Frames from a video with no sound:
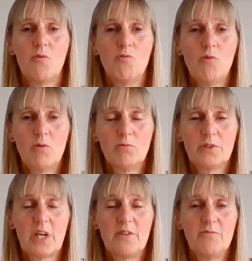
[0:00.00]
rolled
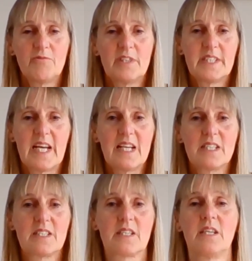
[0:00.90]
over a
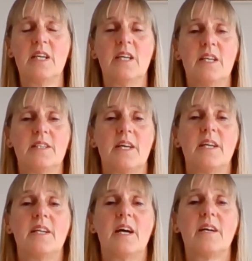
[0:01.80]
desk,
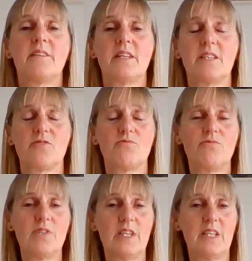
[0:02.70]
then I think it's
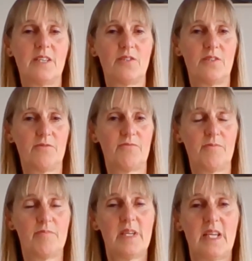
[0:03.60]
really good for
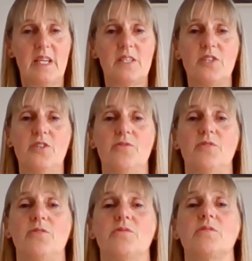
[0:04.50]
me to
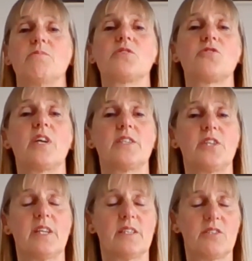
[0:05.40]
do some
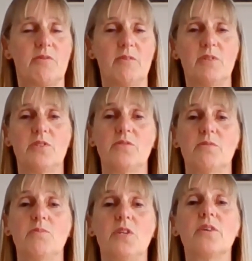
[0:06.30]
stretching. So I would do
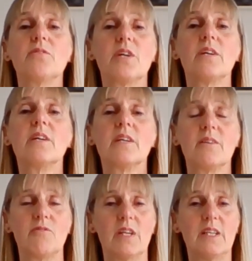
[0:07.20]
some yoga,
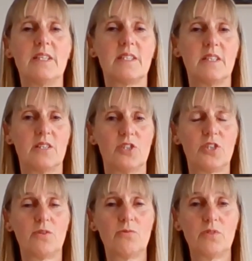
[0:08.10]
releasing the
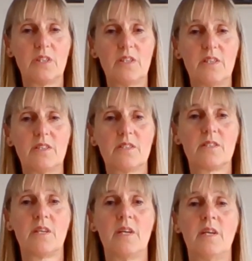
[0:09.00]
shoulders,